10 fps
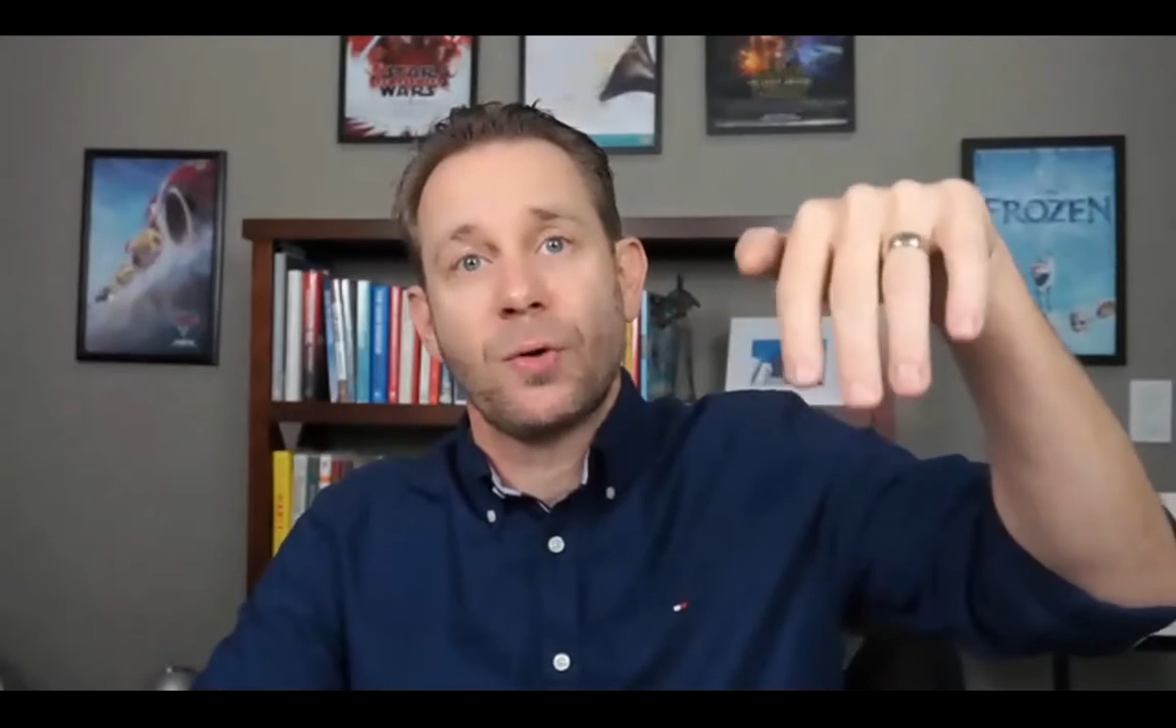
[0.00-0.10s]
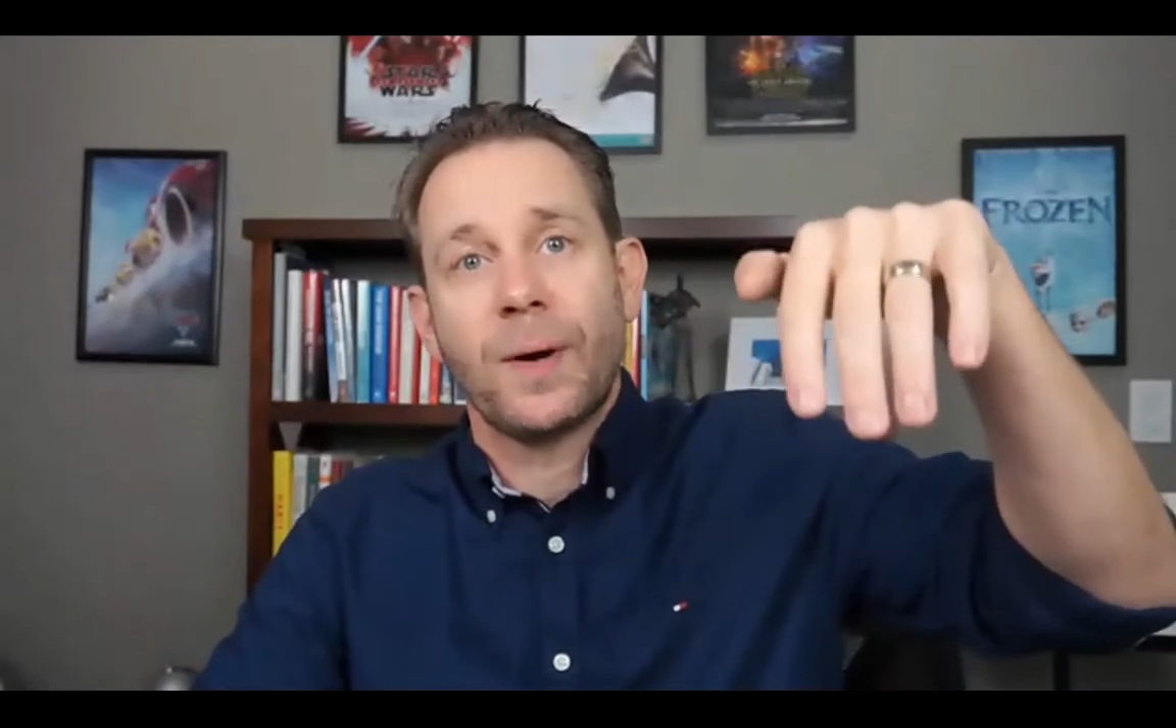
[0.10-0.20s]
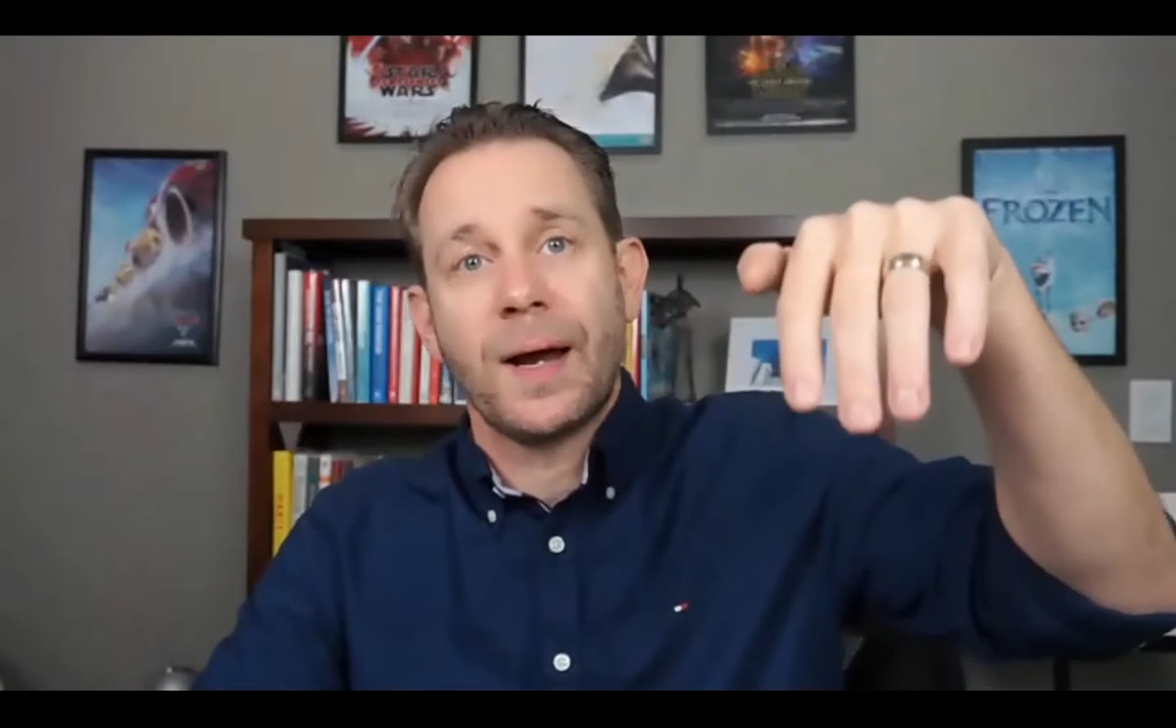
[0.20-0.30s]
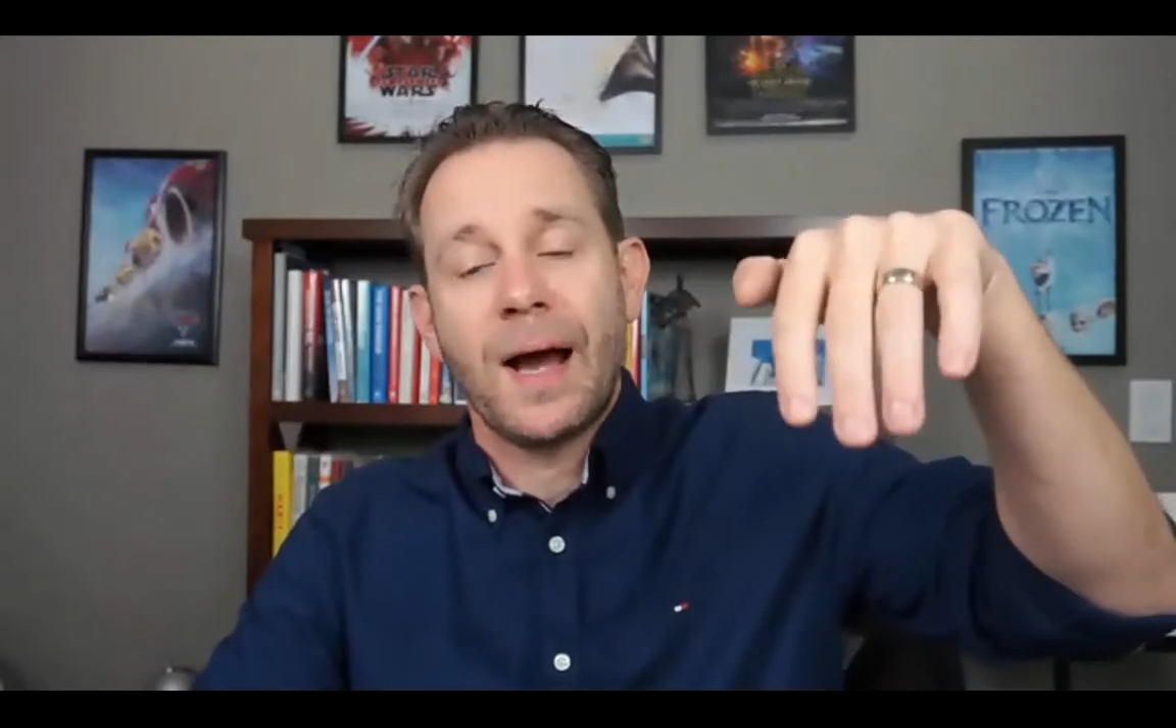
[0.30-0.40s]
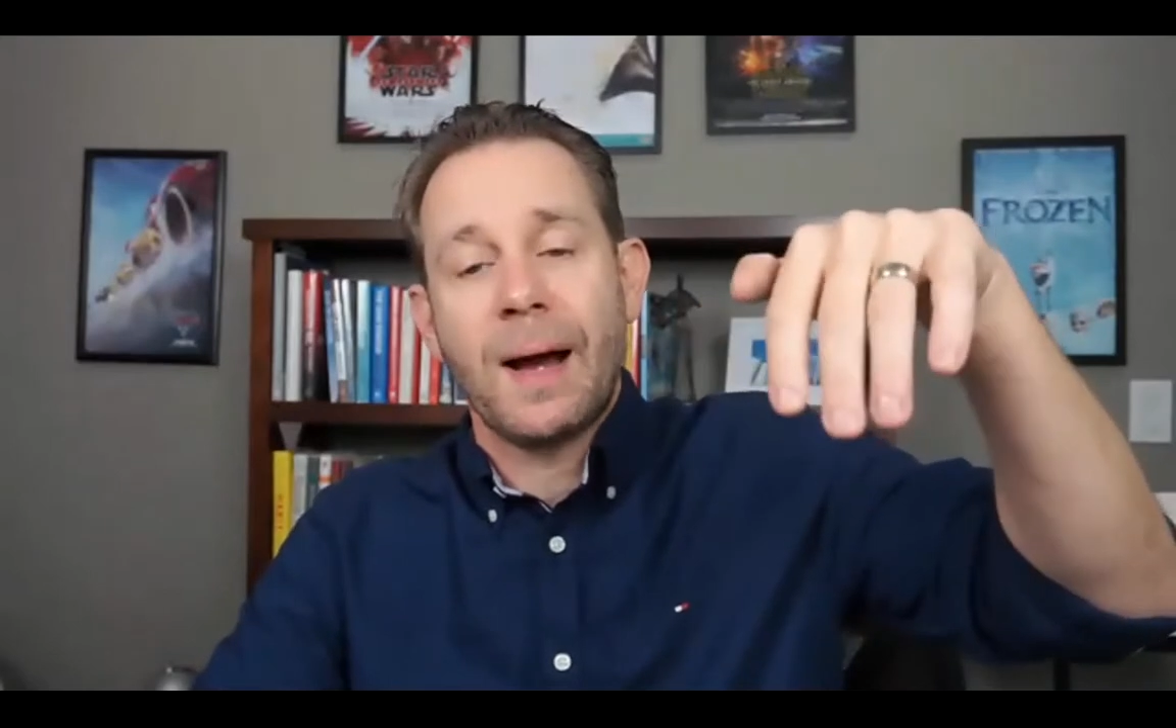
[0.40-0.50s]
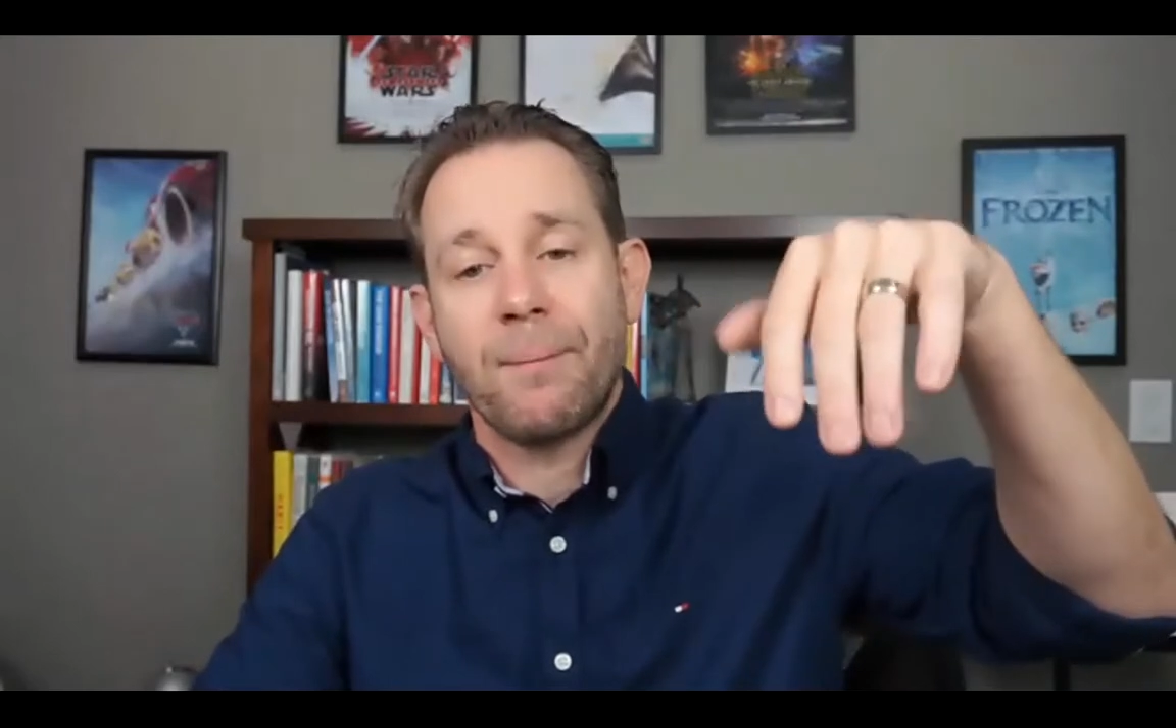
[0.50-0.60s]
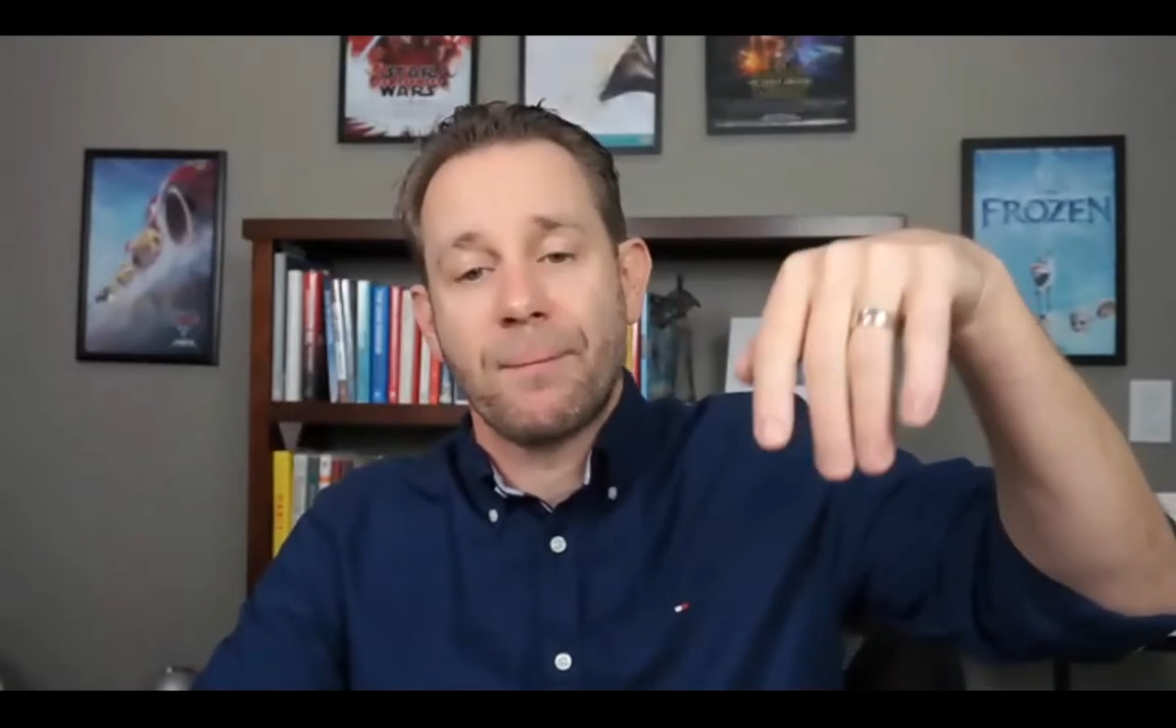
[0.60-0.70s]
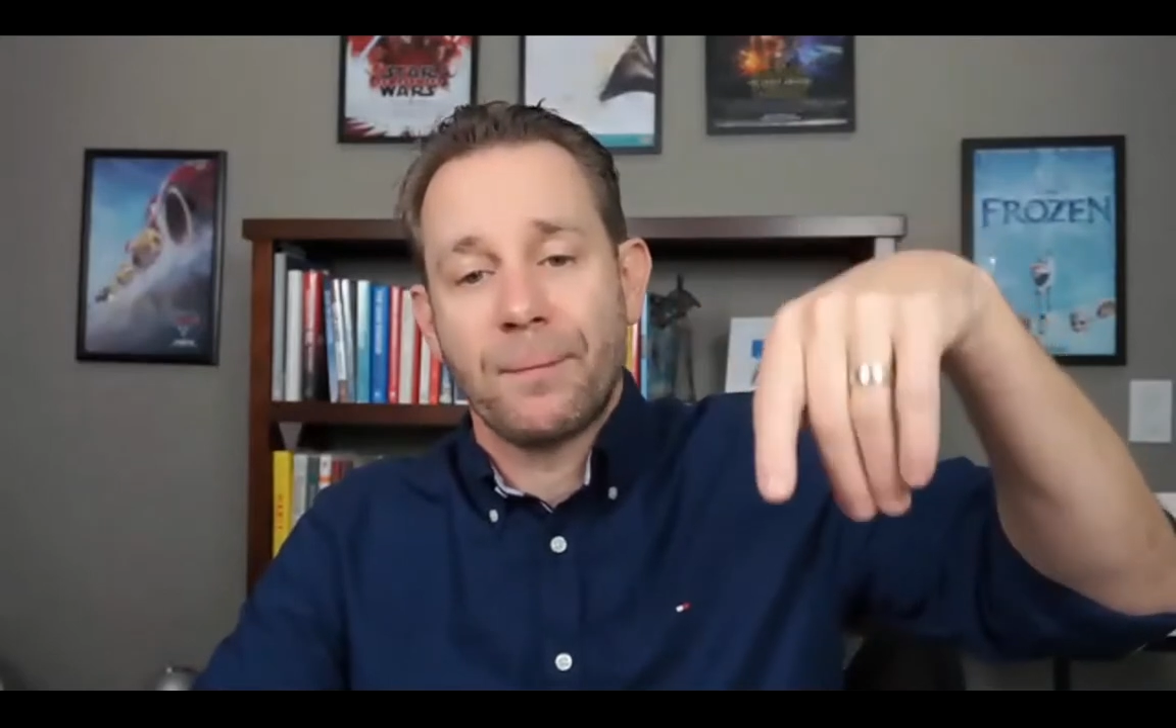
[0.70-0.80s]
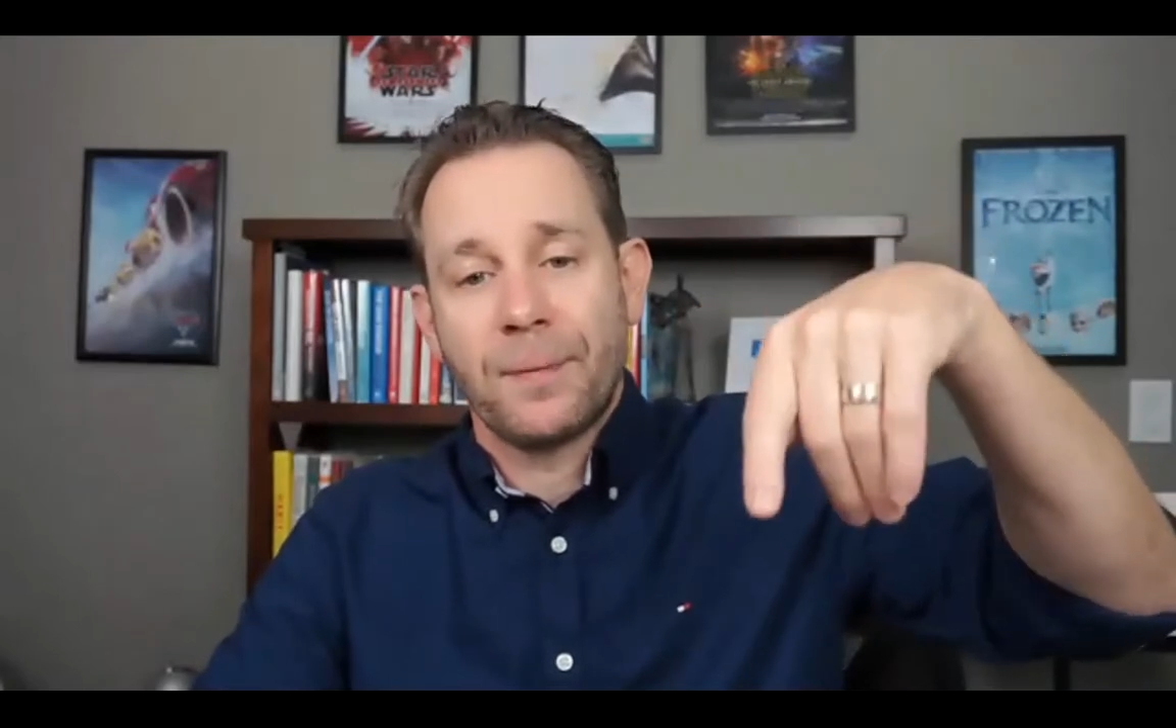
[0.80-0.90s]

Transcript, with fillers: way up